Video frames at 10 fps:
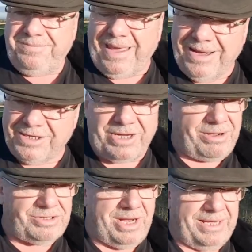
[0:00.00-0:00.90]

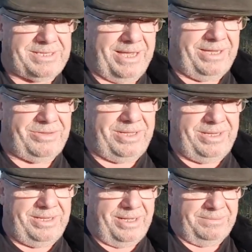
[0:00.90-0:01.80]
how shall I say,
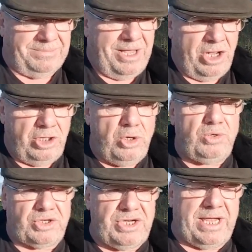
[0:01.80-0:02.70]
the
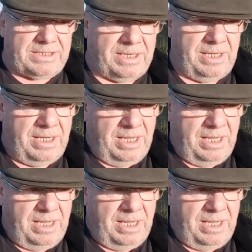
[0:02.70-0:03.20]
loose-knit